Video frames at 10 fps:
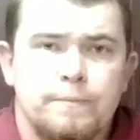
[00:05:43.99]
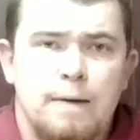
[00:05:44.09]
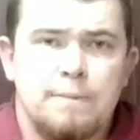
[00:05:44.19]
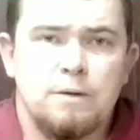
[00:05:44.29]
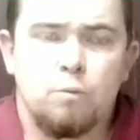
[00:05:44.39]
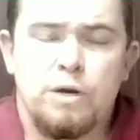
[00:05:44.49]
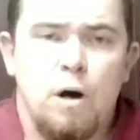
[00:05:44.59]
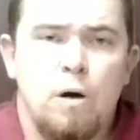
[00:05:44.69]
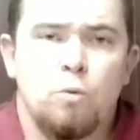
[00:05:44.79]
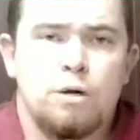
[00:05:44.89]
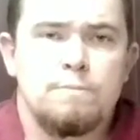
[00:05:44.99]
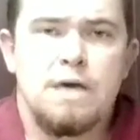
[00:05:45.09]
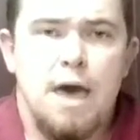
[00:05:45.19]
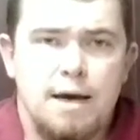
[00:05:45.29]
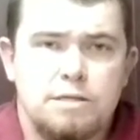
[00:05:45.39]
I mean, we all want to
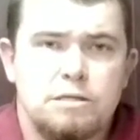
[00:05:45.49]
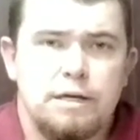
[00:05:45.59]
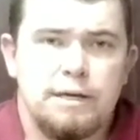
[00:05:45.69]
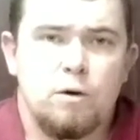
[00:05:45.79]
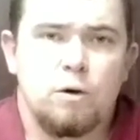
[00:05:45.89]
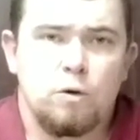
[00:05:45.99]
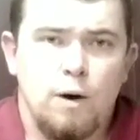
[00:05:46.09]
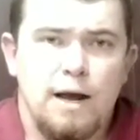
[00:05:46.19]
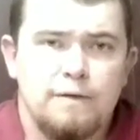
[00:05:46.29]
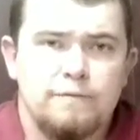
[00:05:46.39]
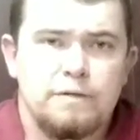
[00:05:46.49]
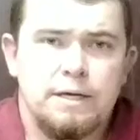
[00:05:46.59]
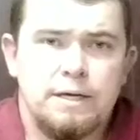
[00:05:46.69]
be excellent in our craft.